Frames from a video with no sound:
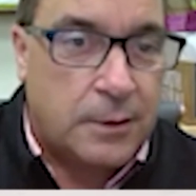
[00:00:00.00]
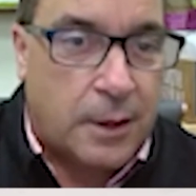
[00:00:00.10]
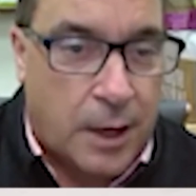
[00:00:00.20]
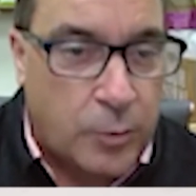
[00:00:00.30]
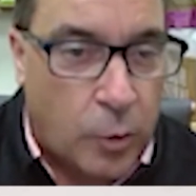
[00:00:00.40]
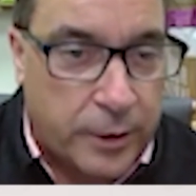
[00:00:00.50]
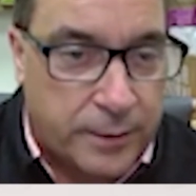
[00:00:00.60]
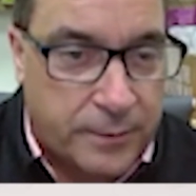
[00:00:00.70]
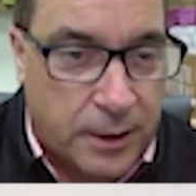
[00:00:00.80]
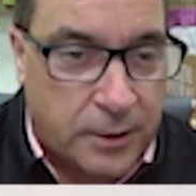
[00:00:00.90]
Hi,
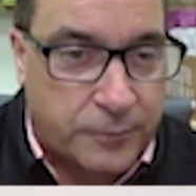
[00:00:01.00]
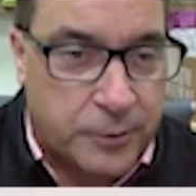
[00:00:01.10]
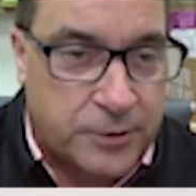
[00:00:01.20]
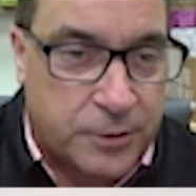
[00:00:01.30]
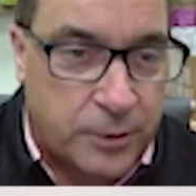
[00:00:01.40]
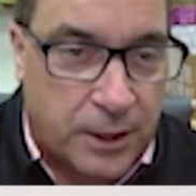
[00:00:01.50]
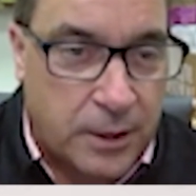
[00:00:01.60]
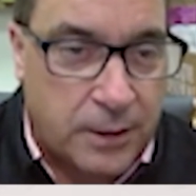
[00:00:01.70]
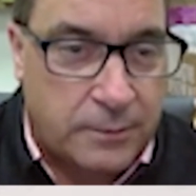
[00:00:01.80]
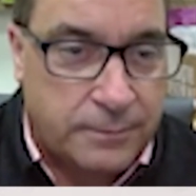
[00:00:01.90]
Morgan. Thank you for tuning
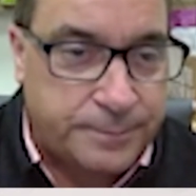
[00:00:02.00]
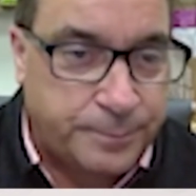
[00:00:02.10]
in.